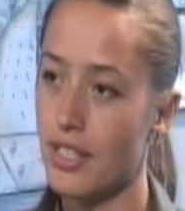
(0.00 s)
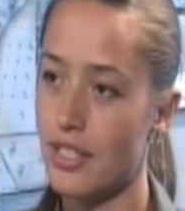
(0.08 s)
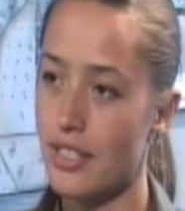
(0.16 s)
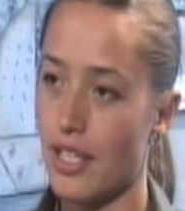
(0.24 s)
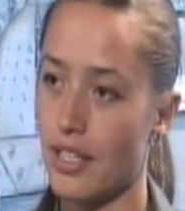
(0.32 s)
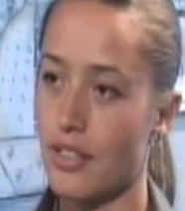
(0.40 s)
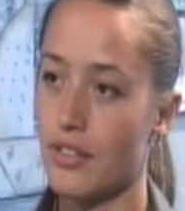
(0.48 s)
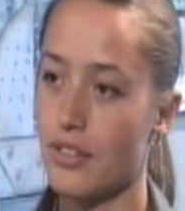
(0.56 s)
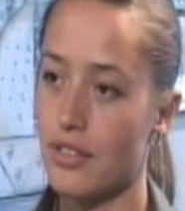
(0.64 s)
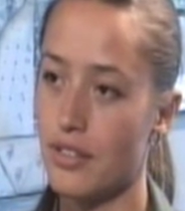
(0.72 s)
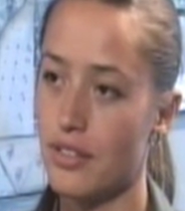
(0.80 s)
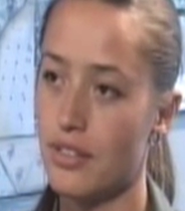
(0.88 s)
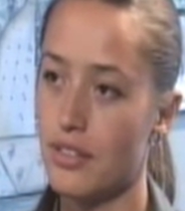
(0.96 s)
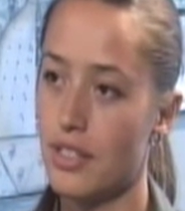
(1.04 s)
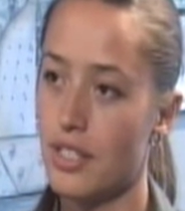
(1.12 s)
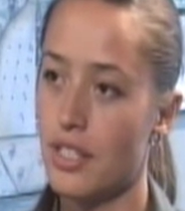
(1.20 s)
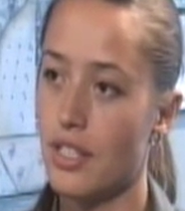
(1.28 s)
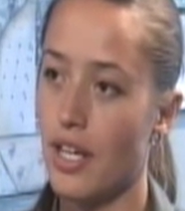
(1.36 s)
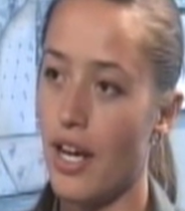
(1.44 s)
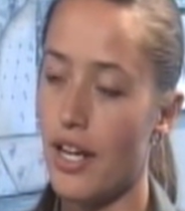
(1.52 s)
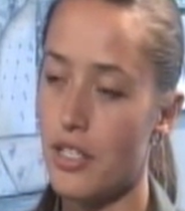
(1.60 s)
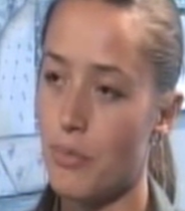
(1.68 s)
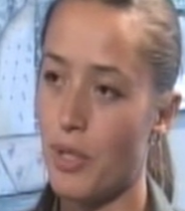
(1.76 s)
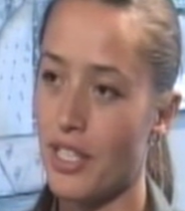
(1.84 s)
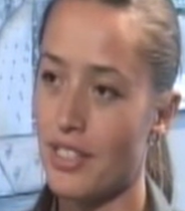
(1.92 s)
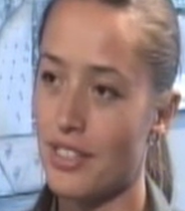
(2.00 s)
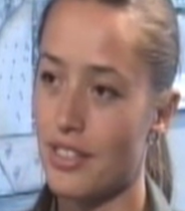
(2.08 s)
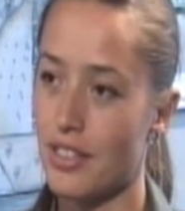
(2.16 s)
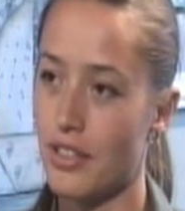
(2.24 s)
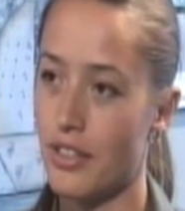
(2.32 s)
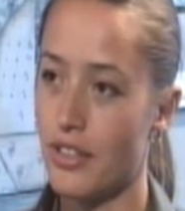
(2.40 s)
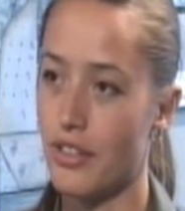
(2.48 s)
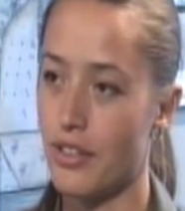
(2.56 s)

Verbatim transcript: in the technical aspects or,